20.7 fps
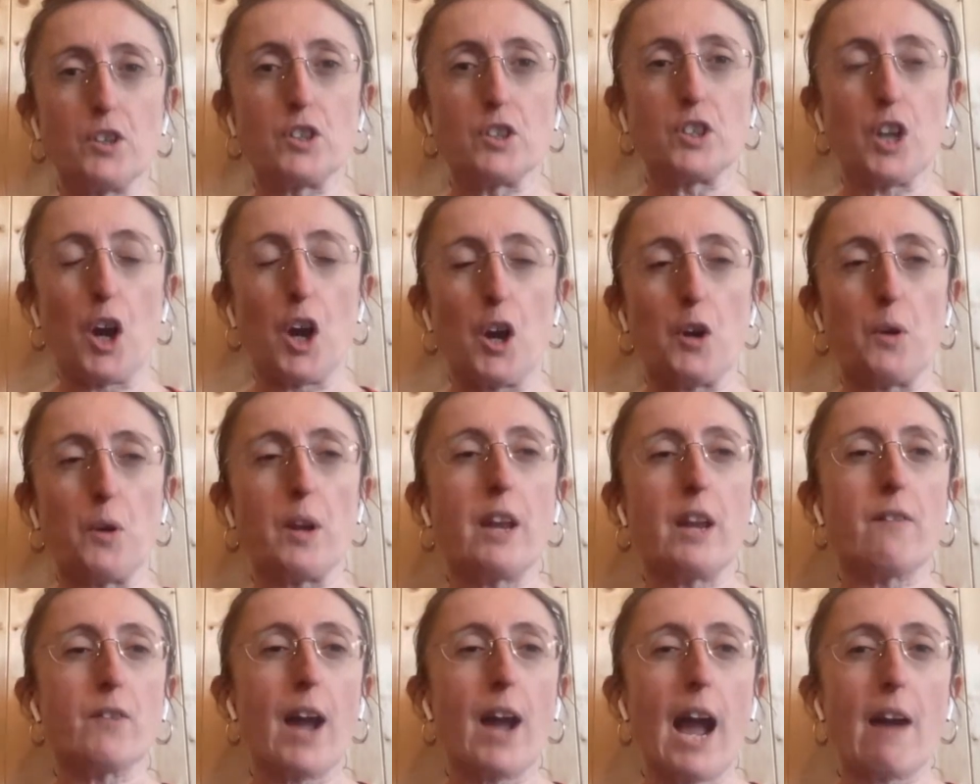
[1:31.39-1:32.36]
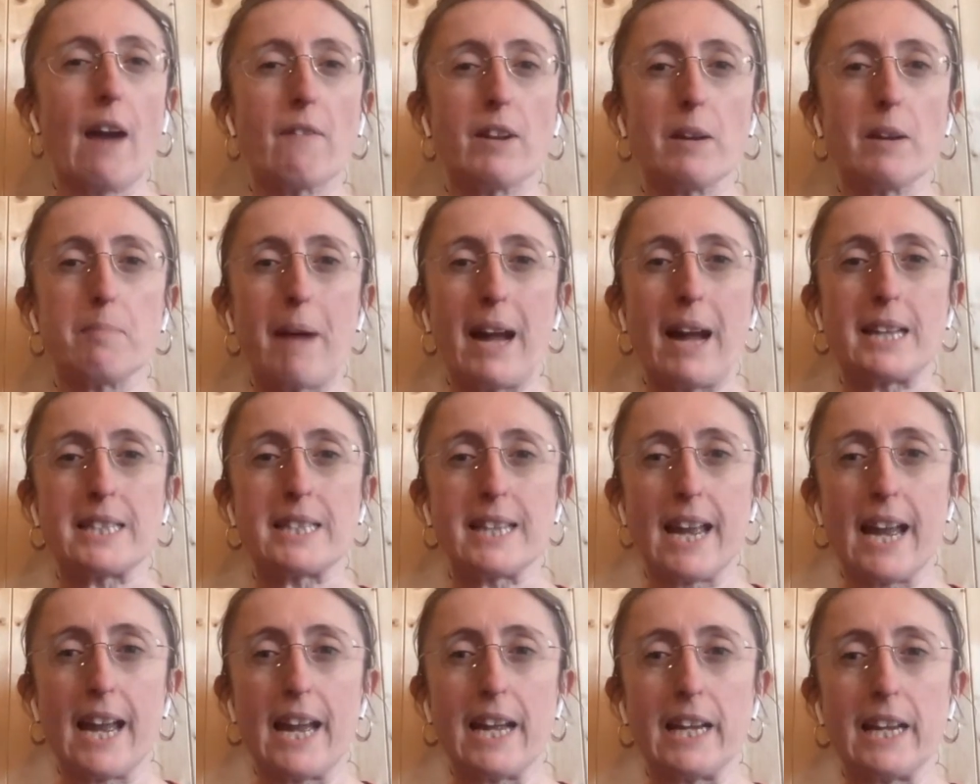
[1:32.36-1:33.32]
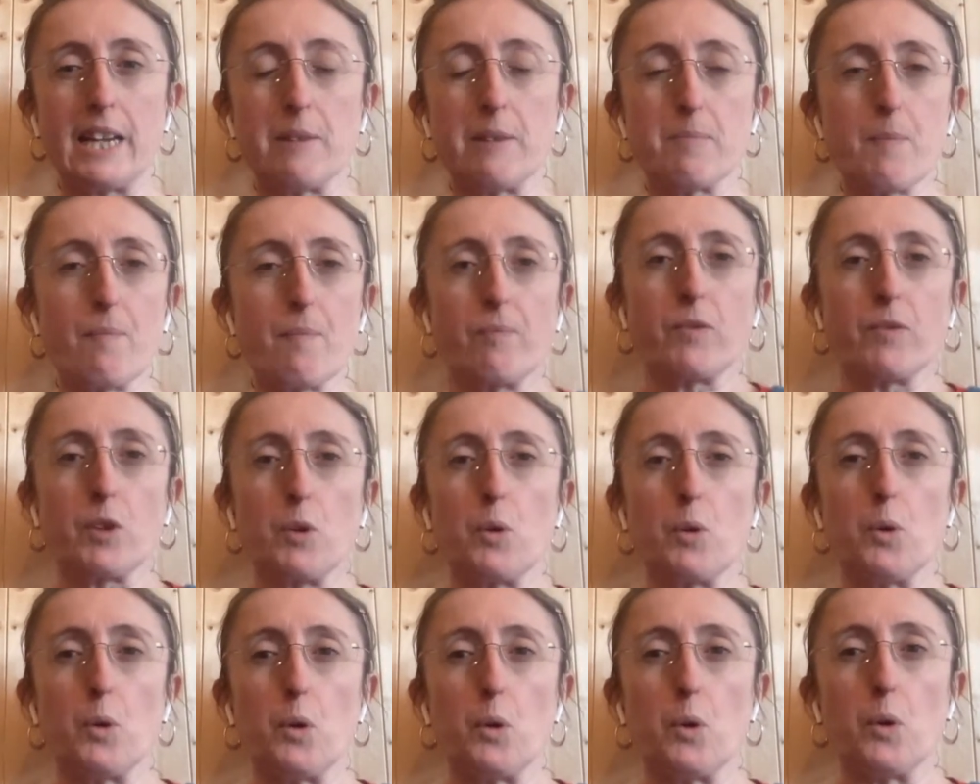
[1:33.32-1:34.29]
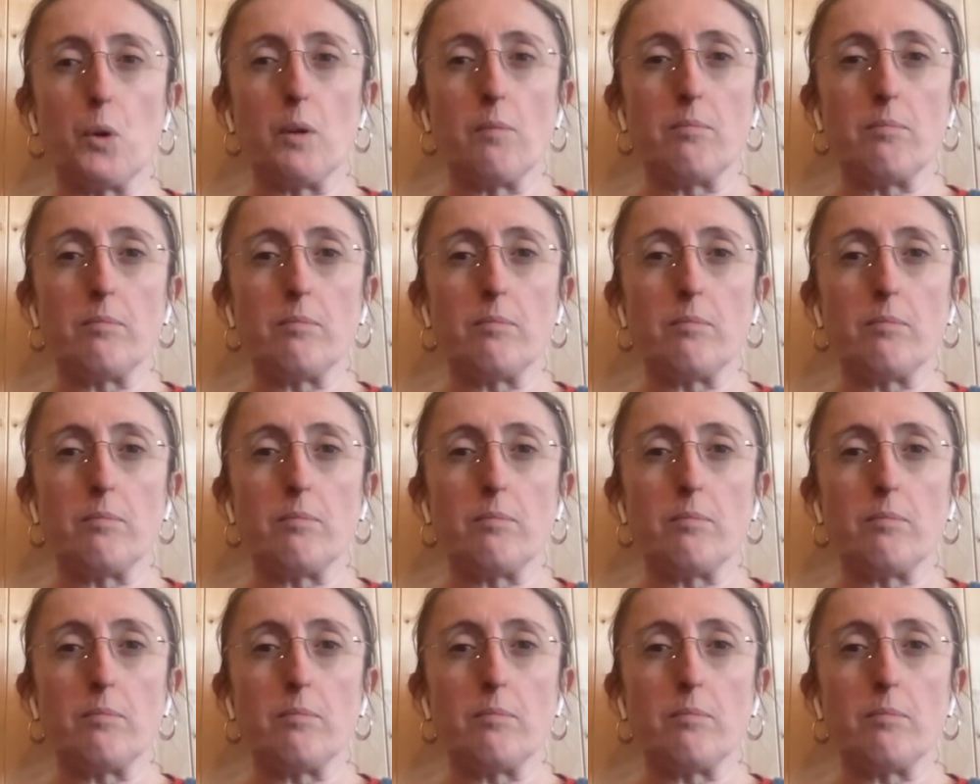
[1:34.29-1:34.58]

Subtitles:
So if you're having a bad day or